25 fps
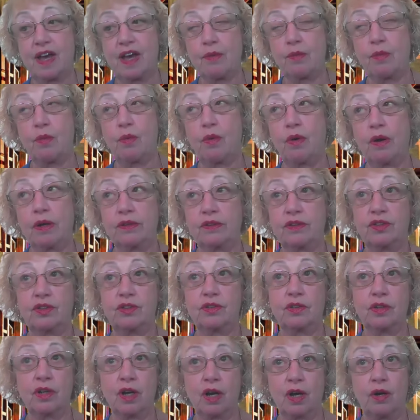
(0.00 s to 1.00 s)
I want to
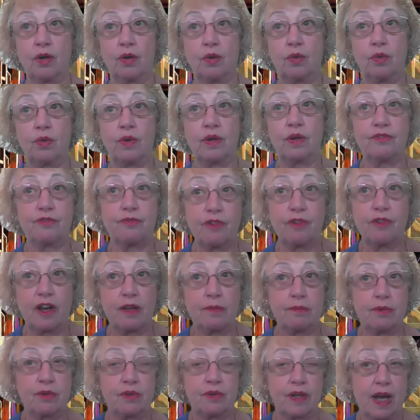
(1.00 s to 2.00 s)
know if
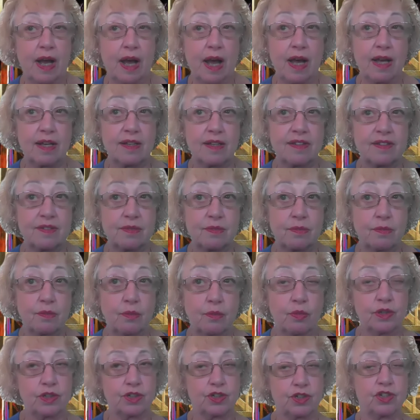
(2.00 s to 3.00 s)
Rainbow to Oz,
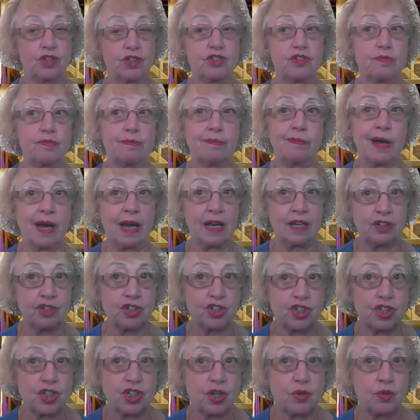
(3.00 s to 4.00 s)
which is my
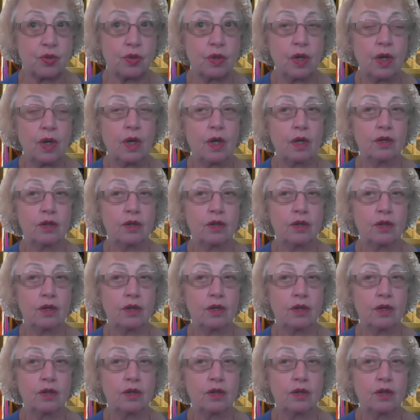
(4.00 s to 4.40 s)
show,